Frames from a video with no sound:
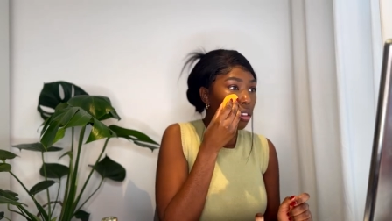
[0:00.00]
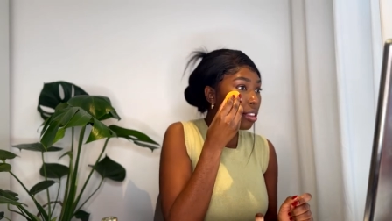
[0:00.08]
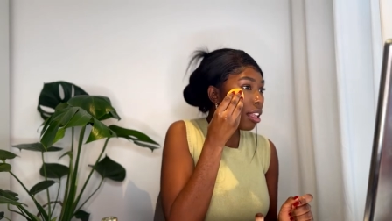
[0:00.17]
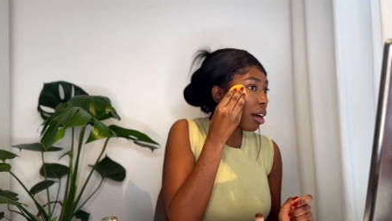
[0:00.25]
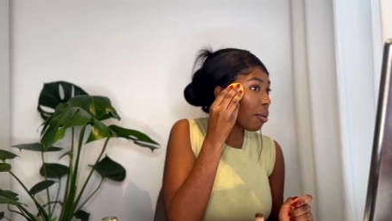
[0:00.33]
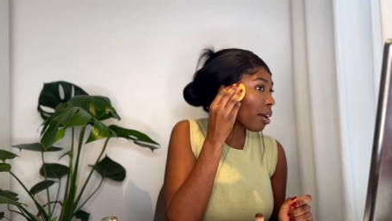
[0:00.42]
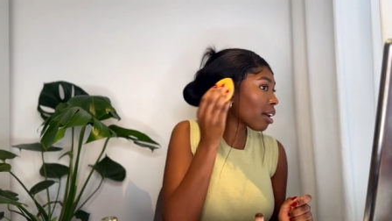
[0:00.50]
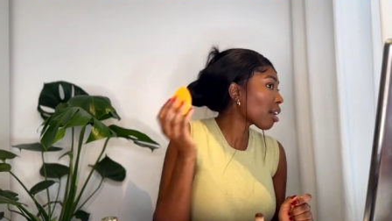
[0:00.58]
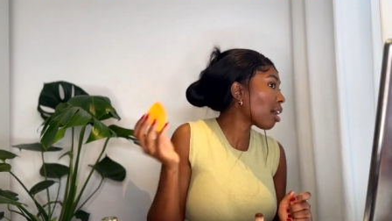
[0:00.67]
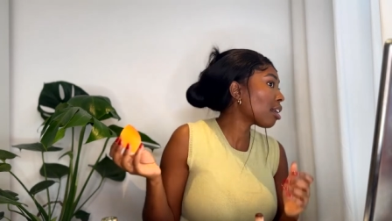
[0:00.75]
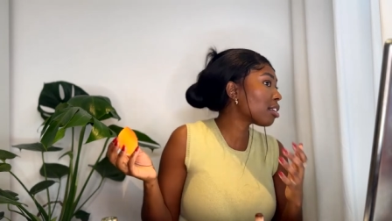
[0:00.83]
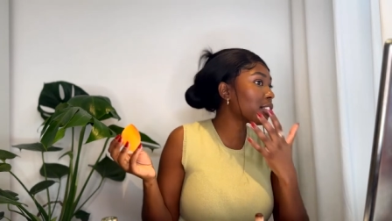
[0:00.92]
That way it
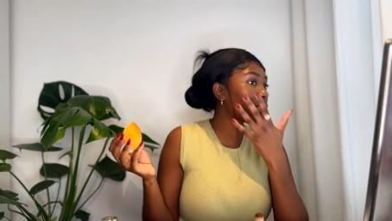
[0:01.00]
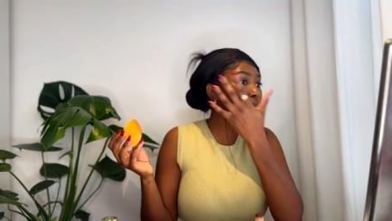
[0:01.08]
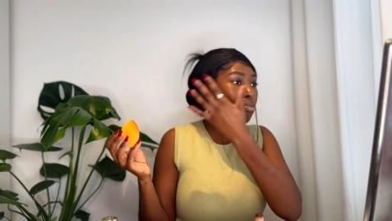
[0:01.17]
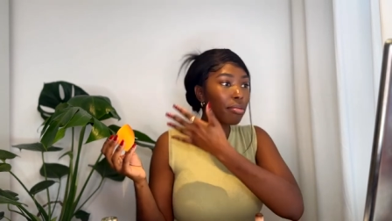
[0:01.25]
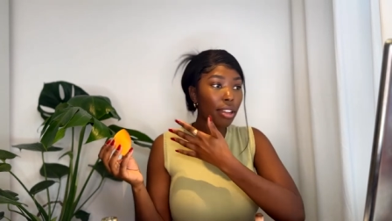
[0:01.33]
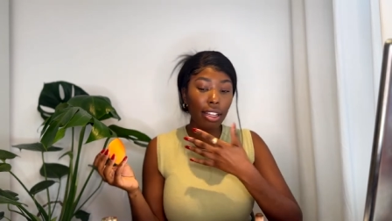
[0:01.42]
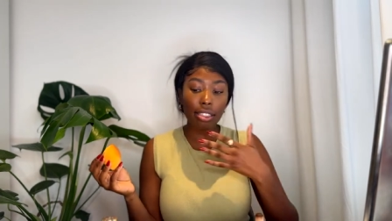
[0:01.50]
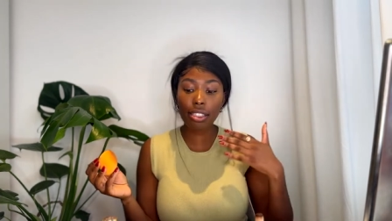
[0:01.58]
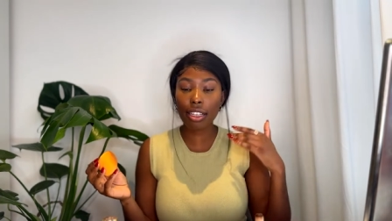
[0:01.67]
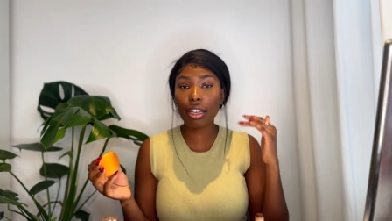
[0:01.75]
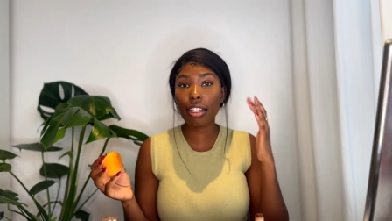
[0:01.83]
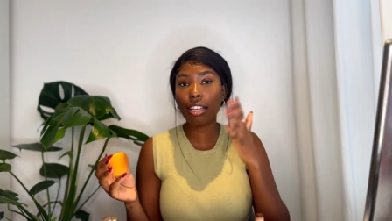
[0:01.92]
kind of just blends
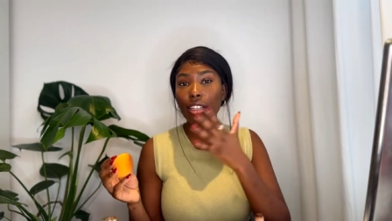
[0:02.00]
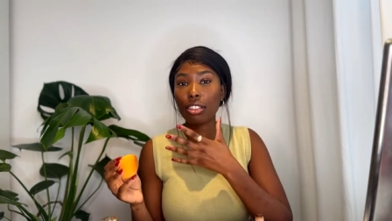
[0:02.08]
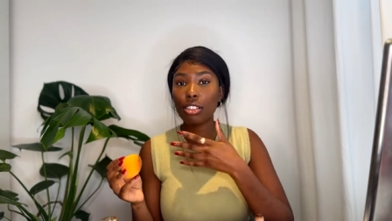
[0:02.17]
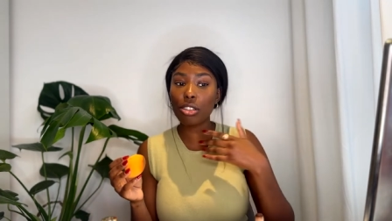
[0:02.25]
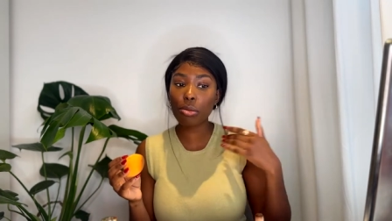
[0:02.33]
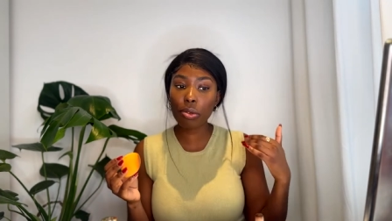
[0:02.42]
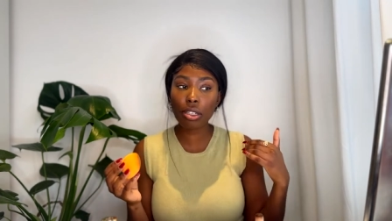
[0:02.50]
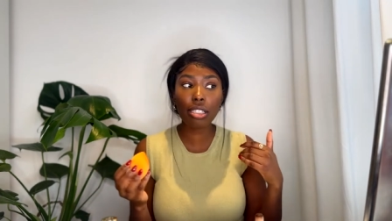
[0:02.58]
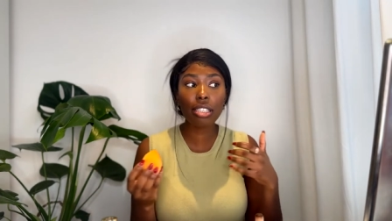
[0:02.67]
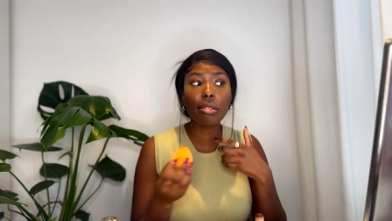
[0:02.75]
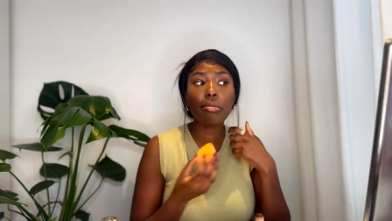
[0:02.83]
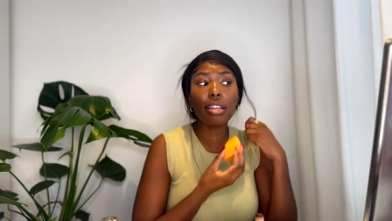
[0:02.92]
in. It's super
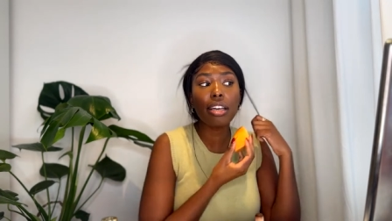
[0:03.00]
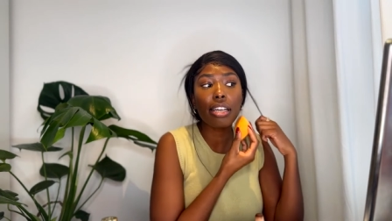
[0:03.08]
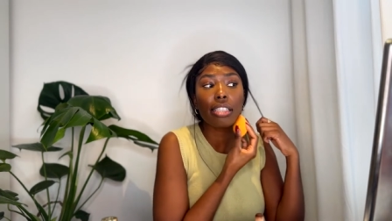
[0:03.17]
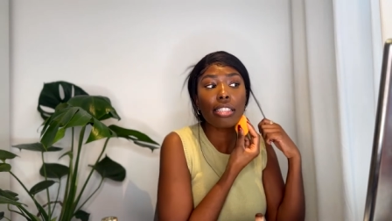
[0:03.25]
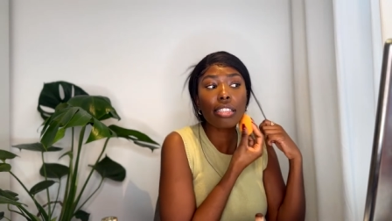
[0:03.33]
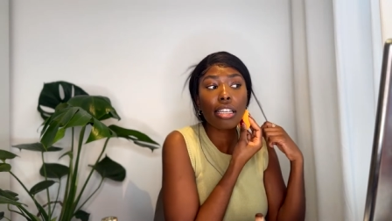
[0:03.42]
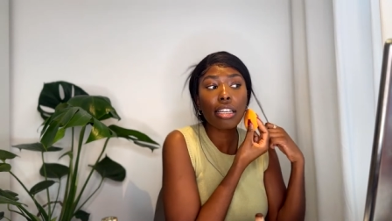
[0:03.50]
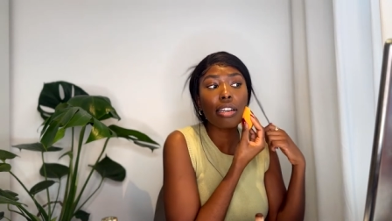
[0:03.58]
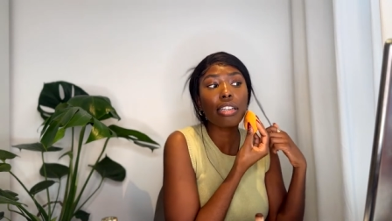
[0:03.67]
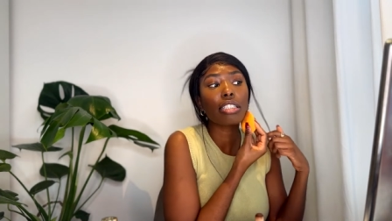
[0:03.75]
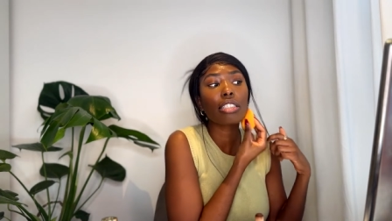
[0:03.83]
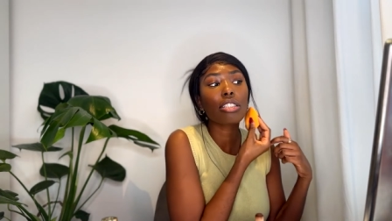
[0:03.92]
seamless and
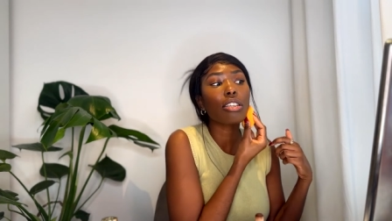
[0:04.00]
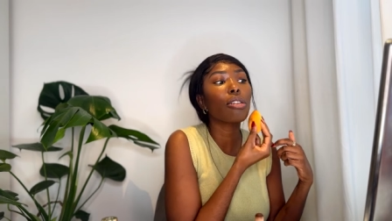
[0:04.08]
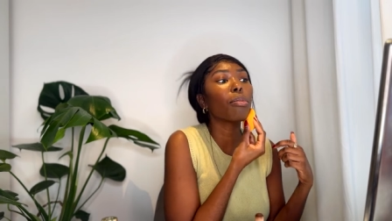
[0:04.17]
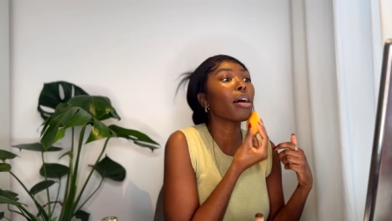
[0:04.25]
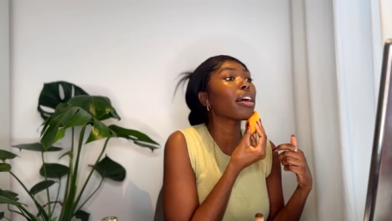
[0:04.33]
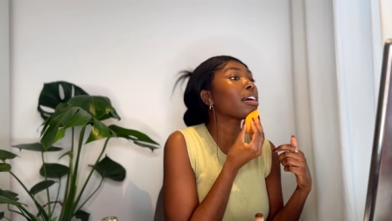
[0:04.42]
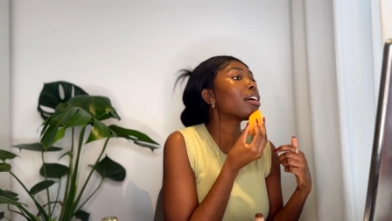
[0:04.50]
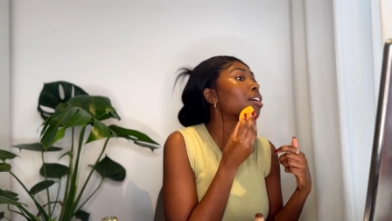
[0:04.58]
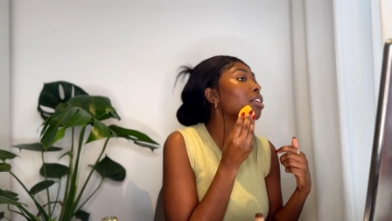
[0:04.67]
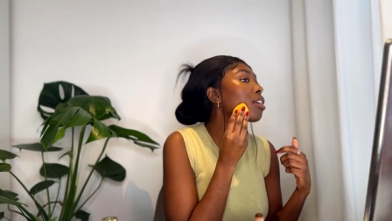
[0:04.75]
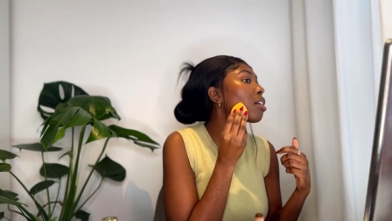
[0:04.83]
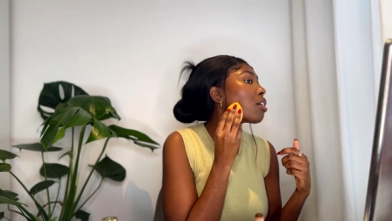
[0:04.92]
I'll just go back
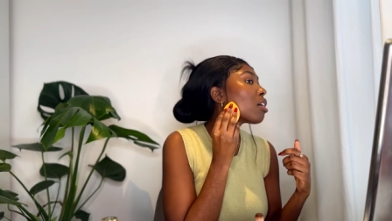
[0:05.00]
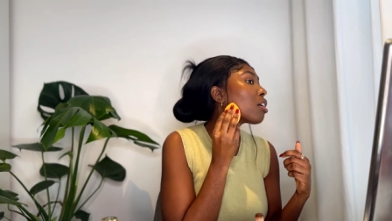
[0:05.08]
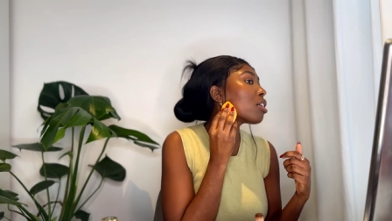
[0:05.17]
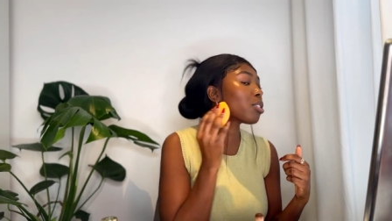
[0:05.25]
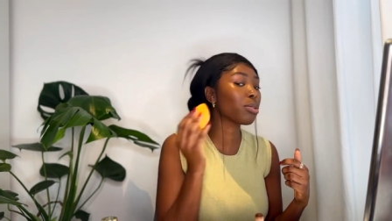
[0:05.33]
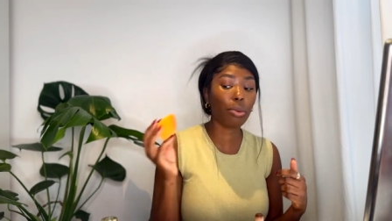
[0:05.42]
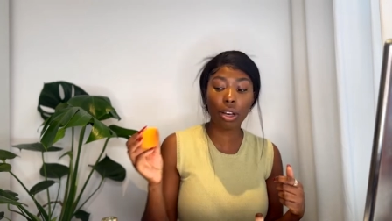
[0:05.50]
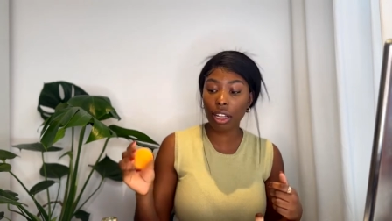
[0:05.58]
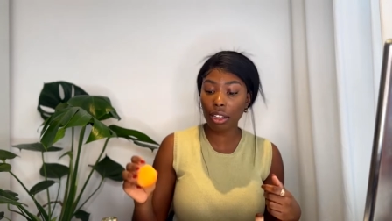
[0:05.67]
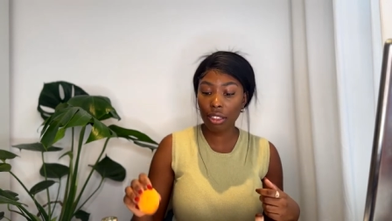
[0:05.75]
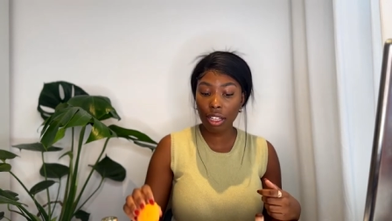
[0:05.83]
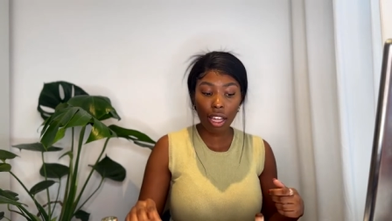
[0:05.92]
under here as
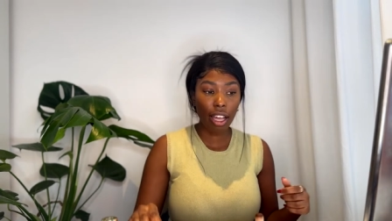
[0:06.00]
well.